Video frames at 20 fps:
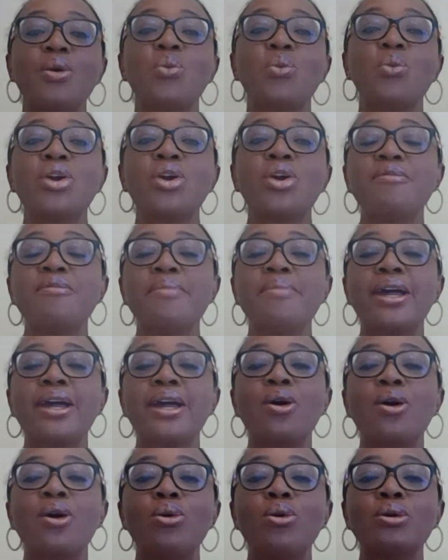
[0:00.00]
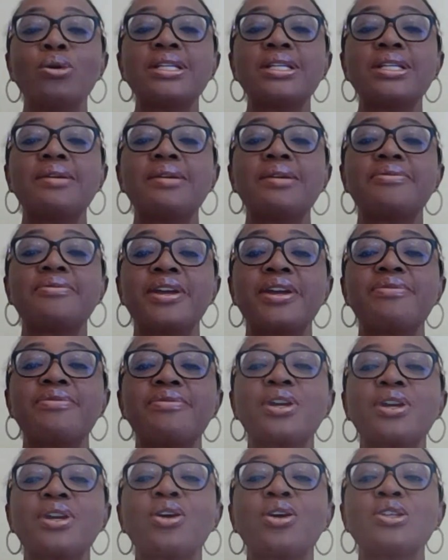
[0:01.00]
one of my all-time
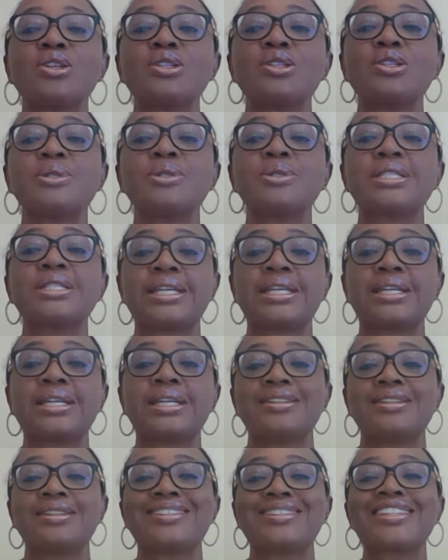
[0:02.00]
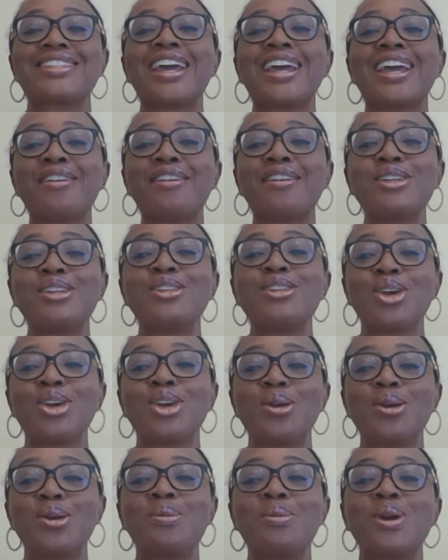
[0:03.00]
favorite gospel singers, Kari
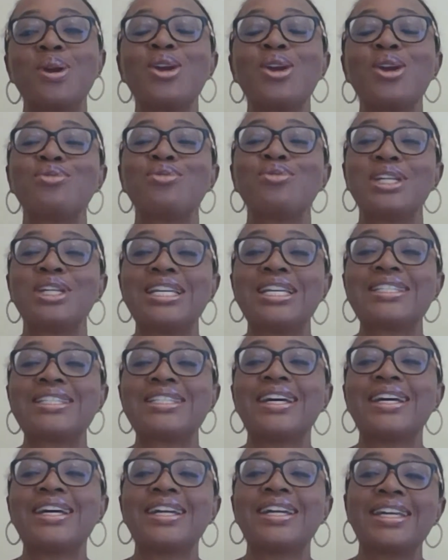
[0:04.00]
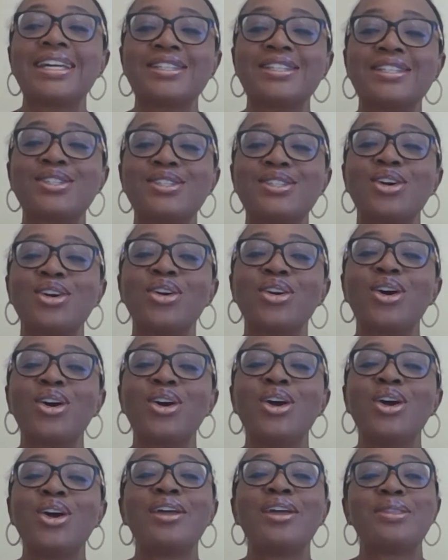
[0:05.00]
Jobe, released her hit song,
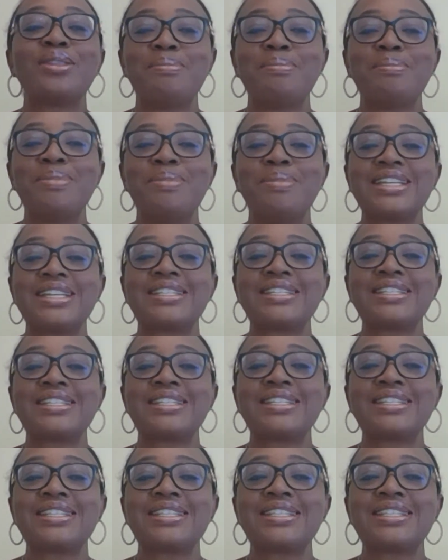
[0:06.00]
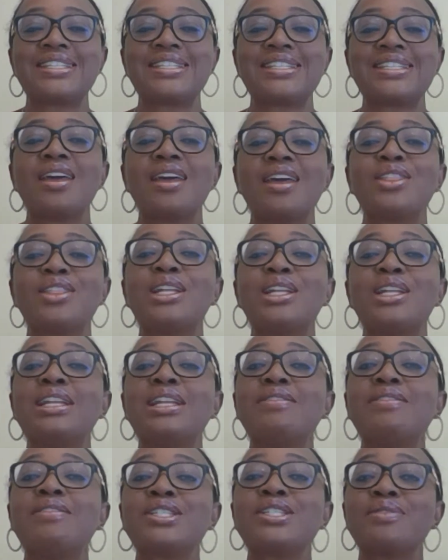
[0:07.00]
"The Blessing." The
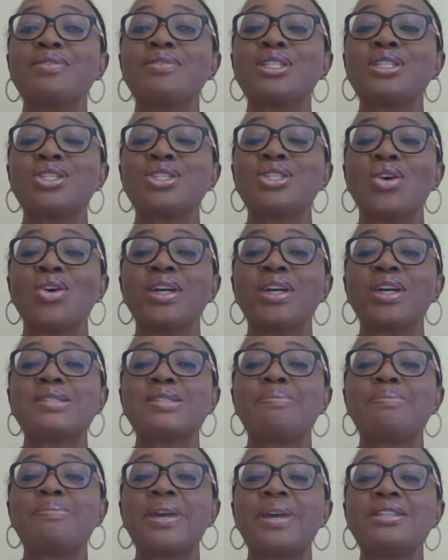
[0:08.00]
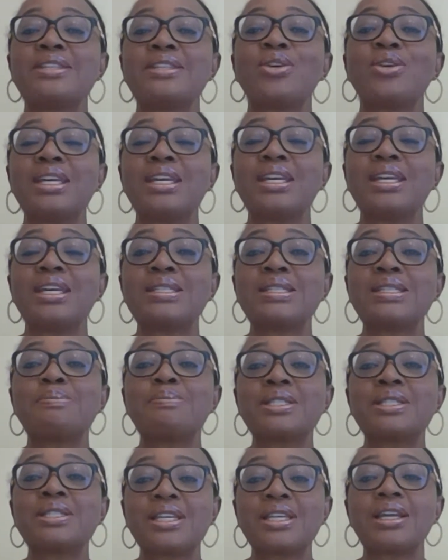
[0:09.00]
lyrics of the song is based on
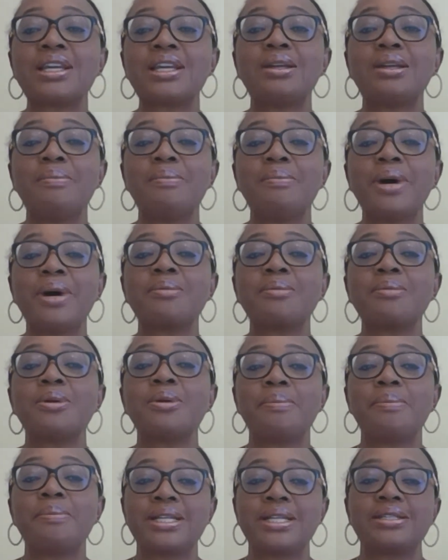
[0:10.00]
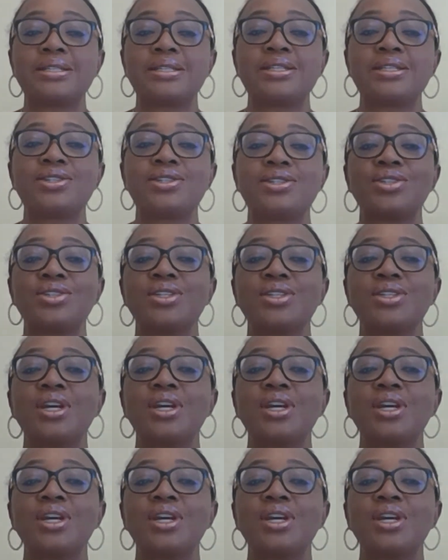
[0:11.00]
this particular Bible passage.